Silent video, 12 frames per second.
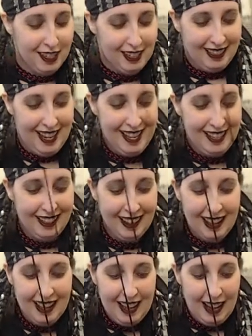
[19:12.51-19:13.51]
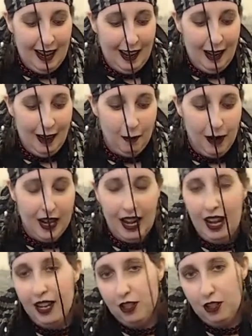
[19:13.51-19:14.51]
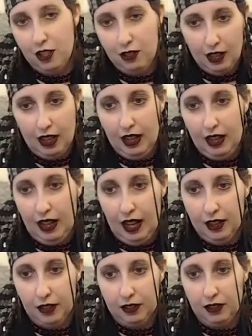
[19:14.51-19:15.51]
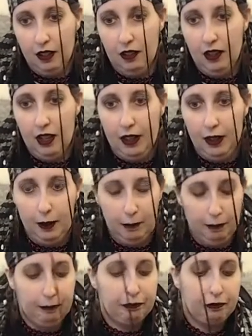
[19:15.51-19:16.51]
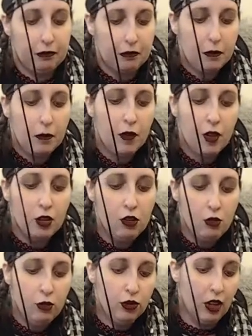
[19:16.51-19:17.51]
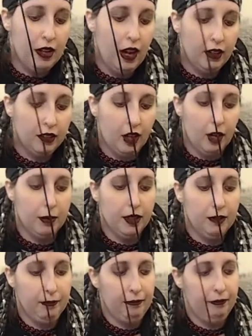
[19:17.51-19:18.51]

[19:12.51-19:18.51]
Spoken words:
When I shoot, I also use a knock stopper.